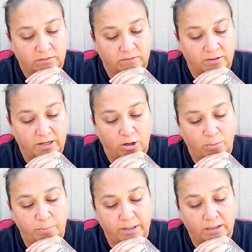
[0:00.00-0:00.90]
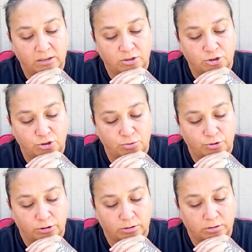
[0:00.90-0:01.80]
Vernell Bing
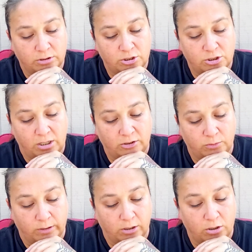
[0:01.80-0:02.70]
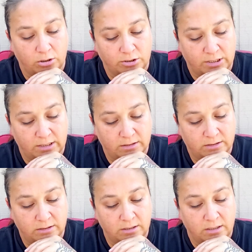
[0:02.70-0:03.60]
Jr., shot during a car
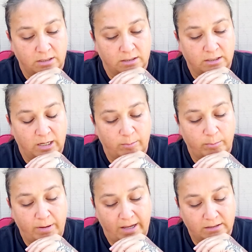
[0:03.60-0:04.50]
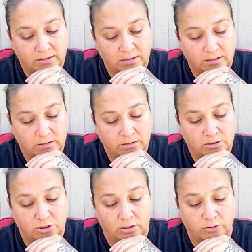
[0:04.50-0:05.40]
chase. Cameron Massey,
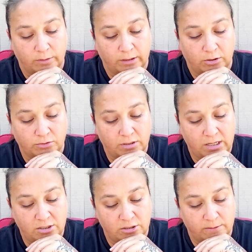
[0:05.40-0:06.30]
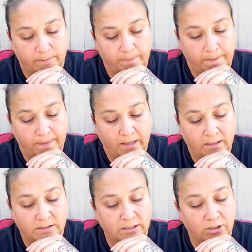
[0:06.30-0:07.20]
shot during an altercation.
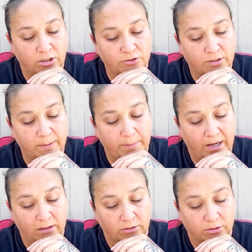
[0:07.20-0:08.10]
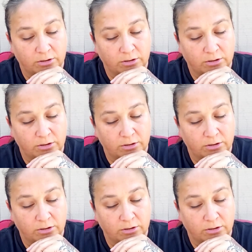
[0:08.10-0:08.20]
DeAndre Ballard,